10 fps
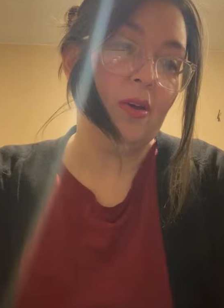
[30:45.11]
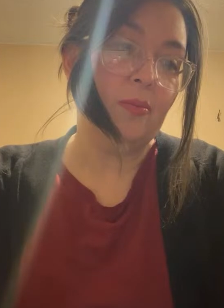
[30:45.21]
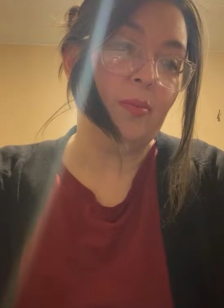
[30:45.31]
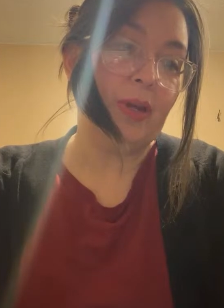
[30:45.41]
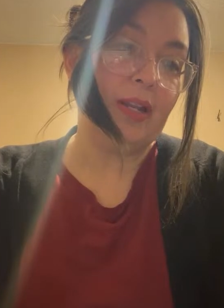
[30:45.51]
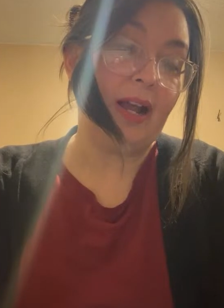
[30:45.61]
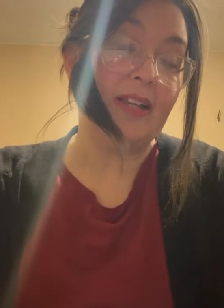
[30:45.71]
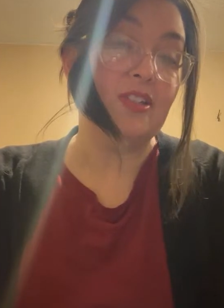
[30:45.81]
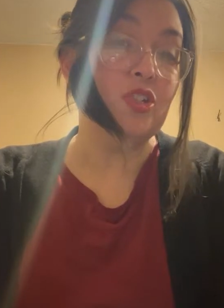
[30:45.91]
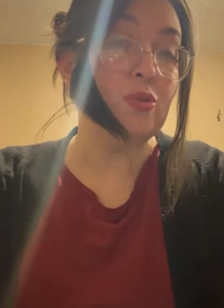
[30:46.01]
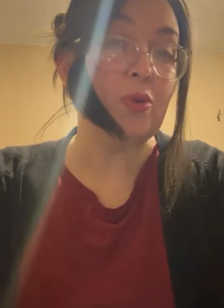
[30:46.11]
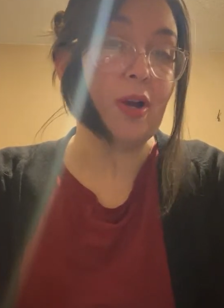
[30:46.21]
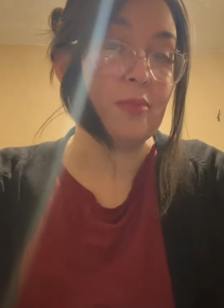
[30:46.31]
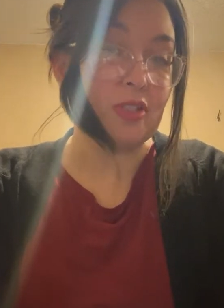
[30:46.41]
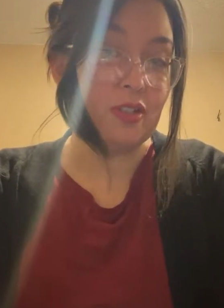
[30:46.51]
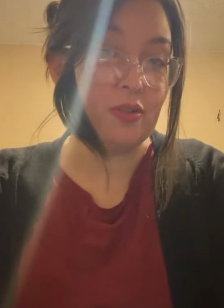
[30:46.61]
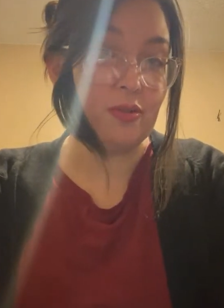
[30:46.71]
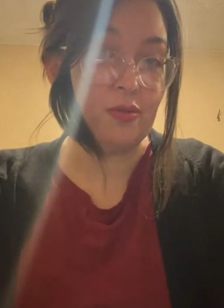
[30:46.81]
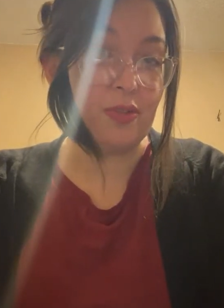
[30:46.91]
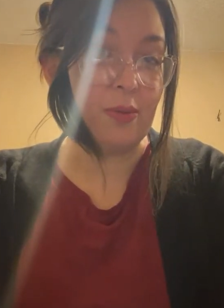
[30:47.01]
But I do promise
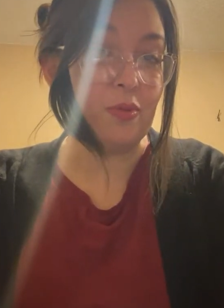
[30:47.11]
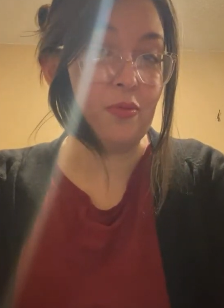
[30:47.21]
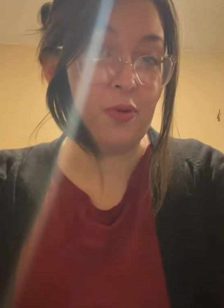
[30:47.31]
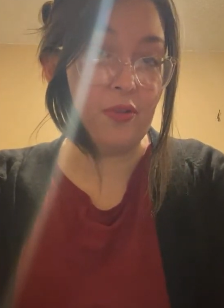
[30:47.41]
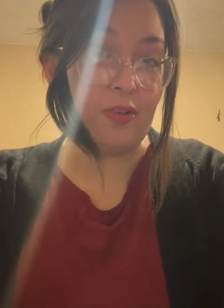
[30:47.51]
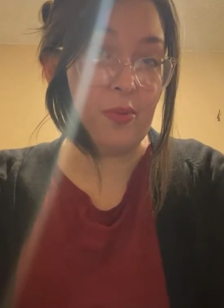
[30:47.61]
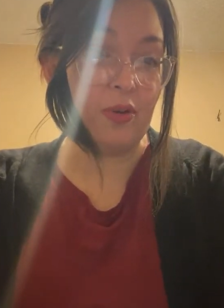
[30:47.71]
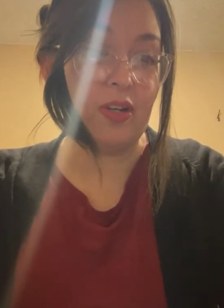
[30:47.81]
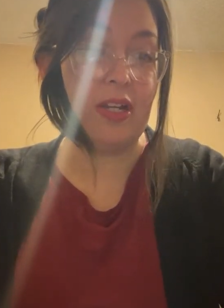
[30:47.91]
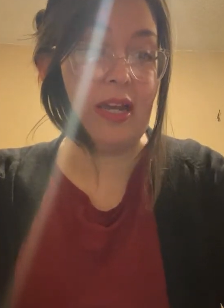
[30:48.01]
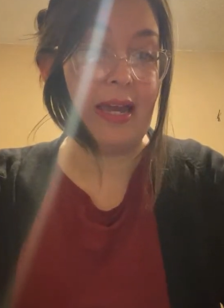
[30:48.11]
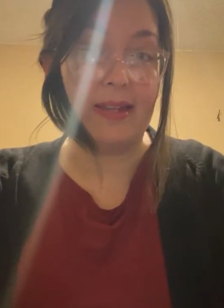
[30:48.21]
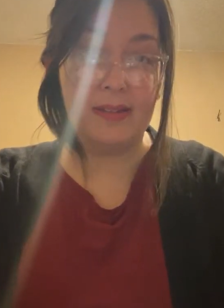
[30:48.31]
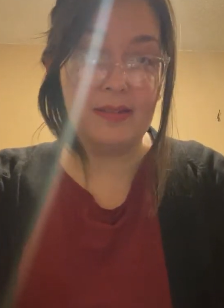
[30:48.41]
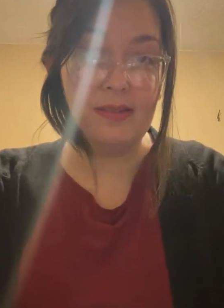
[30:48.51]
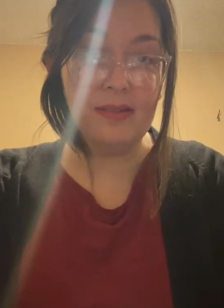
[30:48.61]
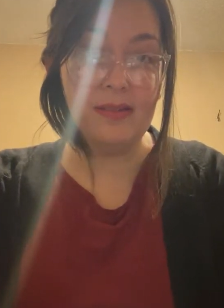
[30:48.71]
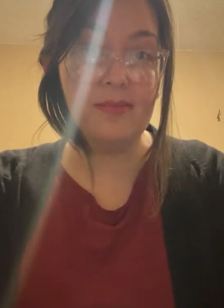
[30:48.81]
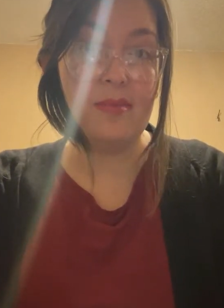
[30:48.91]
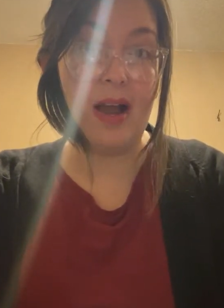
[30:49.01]
you that before February
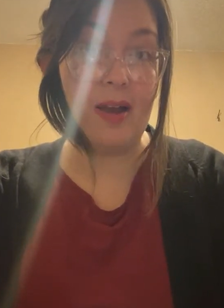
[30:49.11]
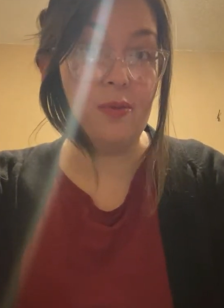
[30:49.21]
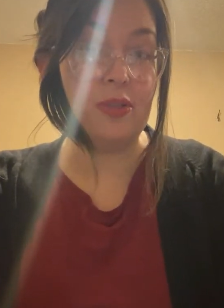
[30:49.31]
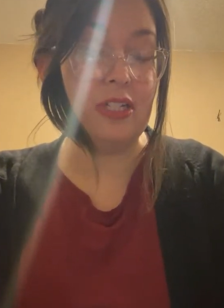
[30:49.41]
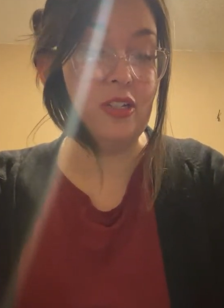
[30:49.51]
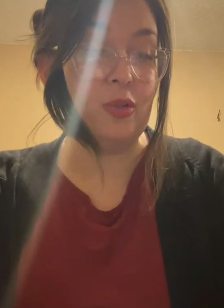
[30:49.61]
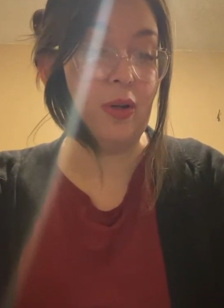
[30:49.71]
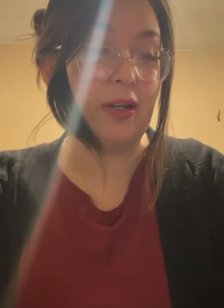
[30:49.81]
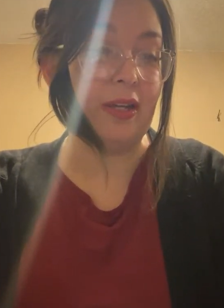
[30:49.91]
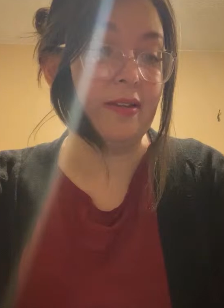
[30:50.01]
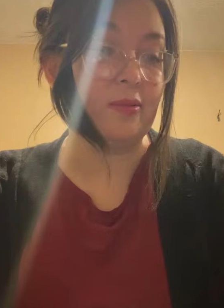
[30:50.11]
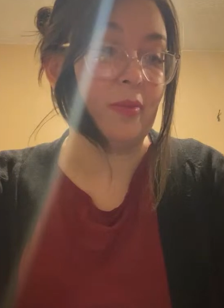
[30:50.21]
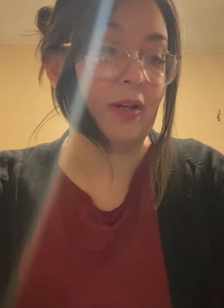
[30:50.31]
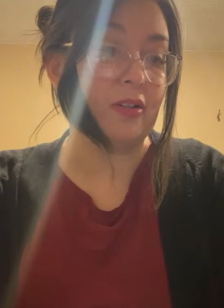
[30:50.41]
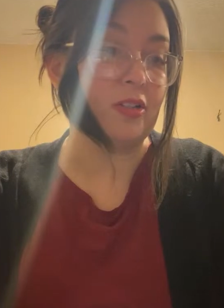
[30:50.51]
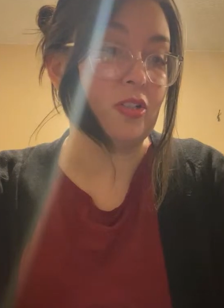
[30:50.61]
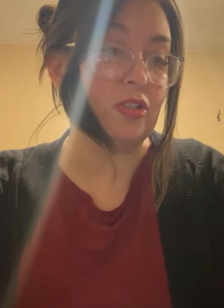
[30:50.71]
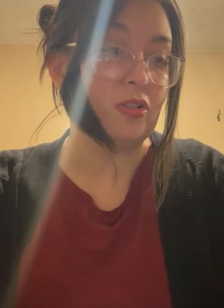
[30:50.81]
ends, I will teach you on Kingdom Marriage.